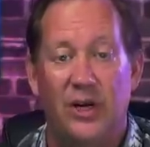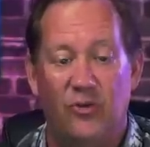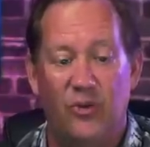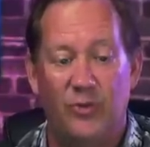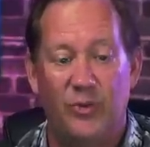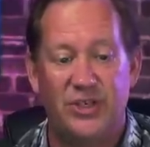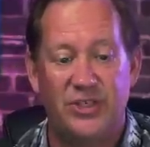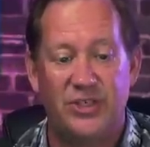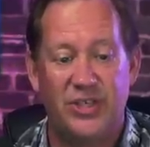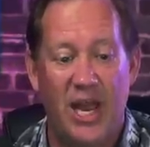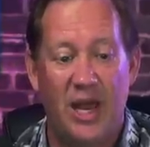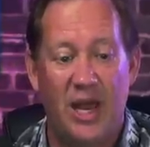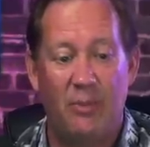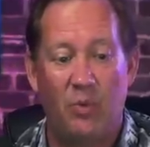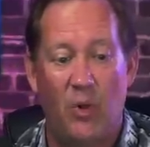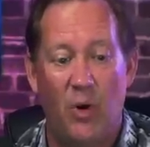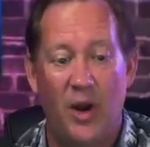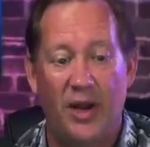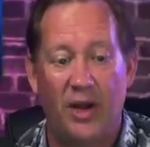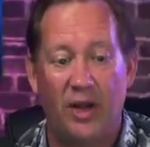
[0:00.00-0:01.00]
from the
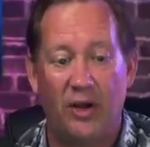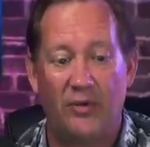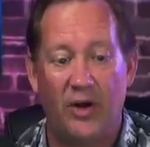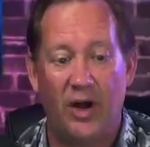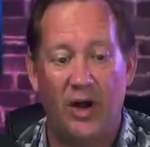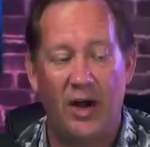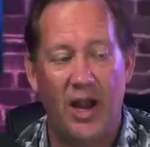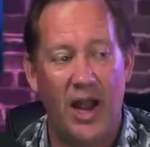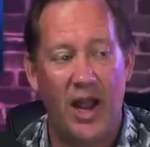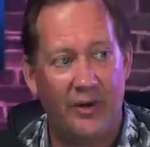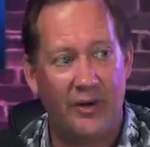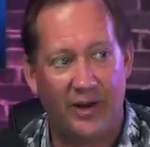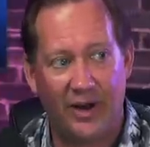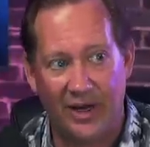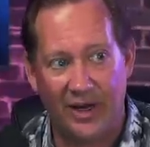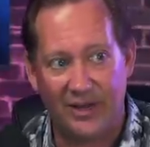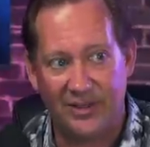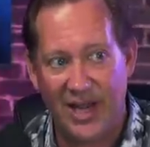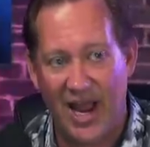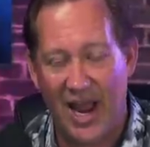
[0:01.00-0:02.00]
standpoint of, all right, we're
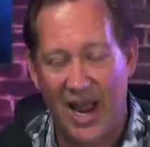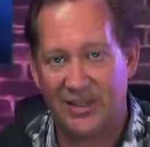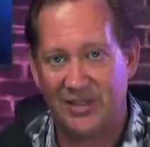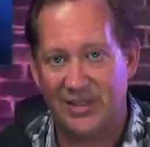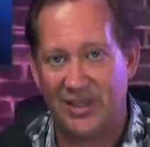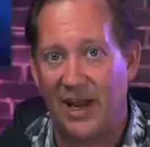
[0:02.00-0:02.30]
going to tax